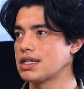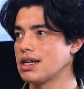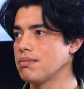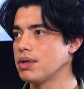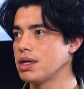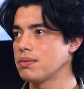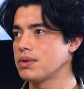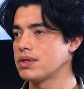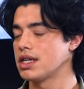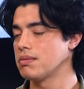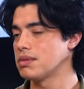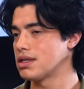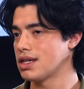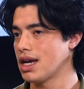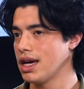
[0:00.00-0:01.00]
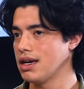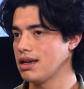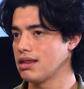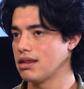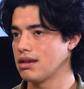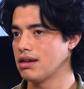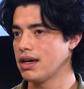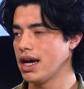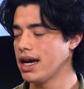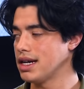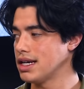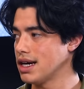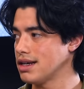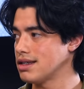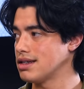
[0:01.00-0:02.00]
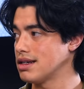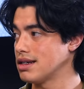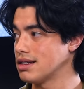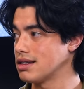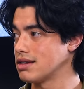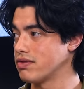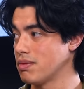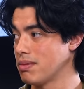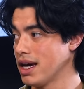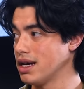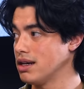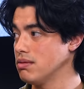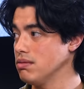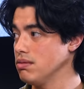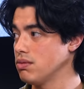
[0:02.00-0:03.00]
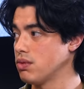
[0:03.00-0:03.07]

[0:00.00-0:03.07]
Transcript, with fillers: Some people seem to take the A D R stickers verbatim,